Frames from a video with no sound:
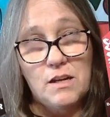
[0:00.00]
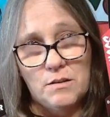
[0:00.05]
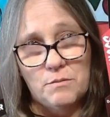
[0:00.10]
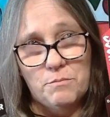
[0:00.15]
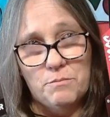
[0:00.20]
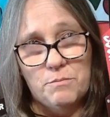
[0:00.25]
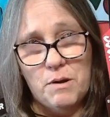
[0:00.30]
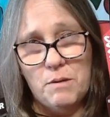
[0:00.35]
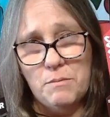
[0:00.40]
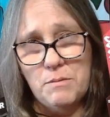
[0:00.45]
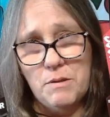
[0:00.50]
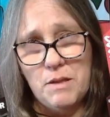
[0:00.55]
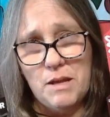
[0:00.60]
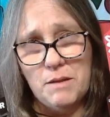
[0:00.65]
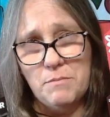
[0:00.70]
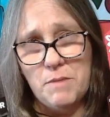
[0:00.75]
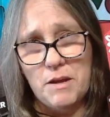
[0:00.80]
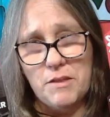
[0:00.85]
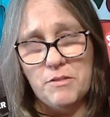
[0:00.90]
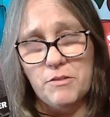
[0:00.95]
probably
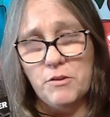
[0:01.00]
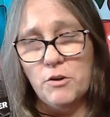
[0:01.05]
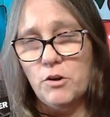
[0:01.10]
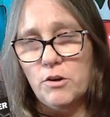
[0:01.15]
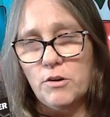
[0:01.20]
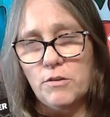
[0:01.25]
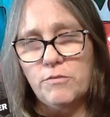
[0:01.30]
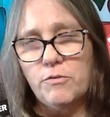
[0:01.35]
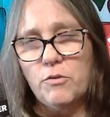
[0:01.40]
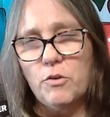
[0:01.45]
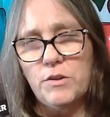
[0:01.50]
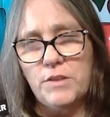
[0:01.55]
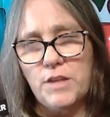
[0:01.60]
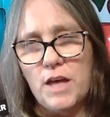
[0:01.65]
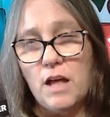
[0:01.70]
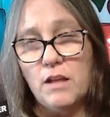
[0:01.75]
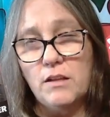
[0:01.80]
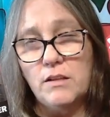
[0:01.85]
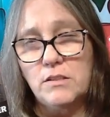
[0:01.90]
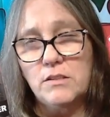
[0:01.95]
like my third or fourth
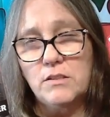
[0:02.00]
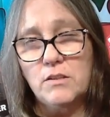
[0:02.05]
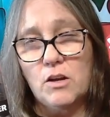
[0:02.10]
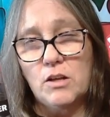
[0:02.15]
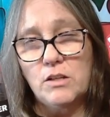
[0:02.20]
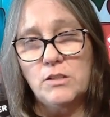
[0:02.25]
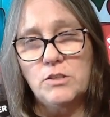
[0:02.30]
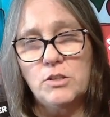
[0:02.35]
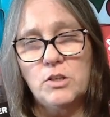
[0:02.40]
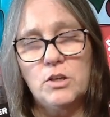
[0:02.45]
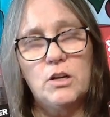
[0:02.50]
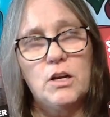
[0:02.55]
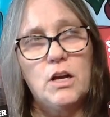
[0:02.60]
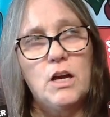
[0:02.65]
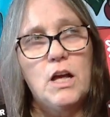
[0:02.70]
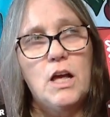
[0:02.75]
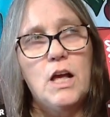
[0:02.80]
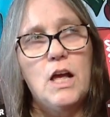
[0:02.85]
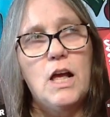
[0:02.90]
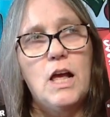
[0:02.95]
Alice concert,
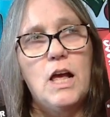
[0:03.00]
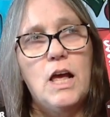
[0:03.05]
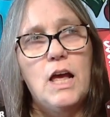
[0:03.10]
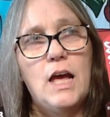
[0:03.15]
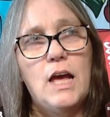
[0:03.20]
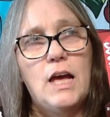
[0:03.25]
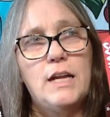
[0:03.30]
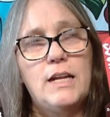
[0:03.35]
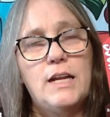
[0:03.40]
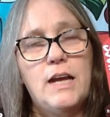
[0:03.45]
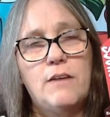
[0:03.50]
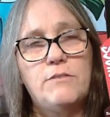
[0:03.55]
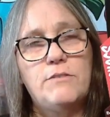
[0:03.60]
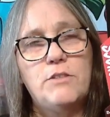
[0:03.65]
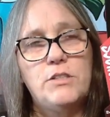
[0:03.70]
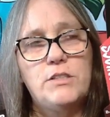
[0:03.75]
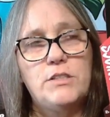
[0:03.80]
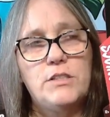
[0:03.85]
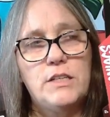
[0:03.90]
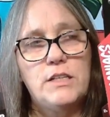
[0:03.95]
and
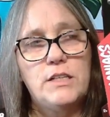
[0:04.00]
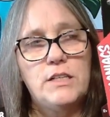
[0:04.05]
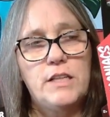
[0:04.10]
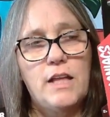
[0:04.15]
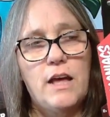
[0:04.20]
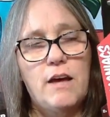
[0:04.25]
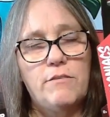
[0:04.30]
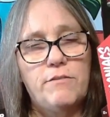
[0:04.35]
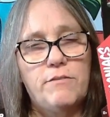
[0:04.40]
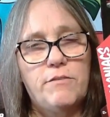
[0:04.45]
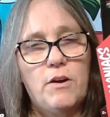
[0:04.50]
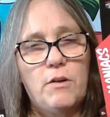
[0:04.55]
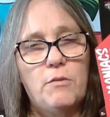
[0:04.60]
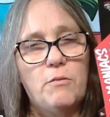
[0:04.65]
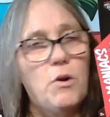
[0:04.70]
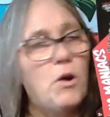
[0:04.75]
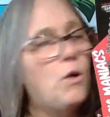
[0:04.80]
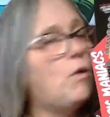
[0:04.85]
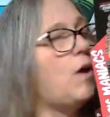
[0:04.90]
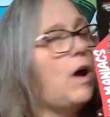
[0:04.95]
after sitting that front
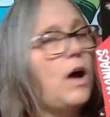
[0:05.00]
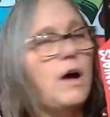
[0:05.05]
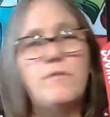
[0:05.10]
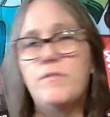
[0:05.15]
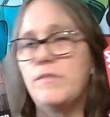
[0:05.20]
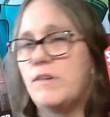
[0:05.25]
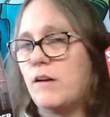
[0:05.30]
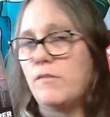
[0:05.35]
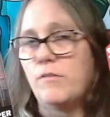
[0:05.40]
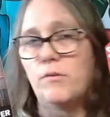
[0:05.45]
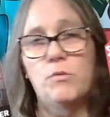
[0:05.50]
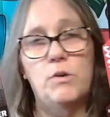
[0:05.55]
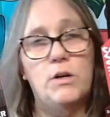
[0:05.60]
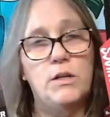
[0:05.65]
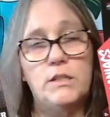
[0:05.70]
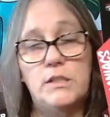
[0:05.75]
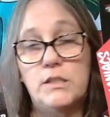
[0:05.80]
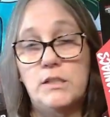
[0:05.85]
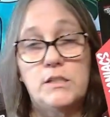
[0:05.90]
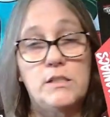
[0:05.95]
row, I've never
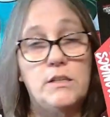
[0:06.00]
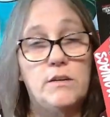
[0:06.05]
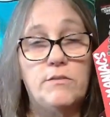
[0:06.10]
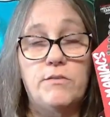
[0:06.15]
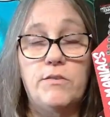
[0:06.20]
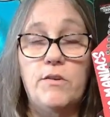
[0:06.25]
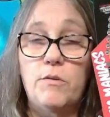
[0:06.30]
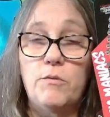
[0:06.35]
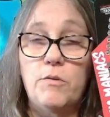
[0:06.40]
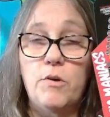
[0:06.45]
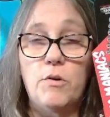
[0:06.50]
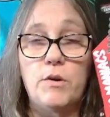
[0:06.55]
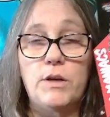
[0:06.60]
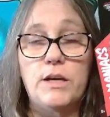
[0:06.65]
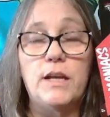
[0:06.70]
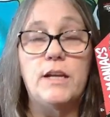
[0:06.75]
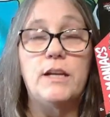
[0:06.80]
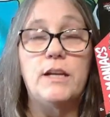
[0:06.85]
wanted to sit front row again,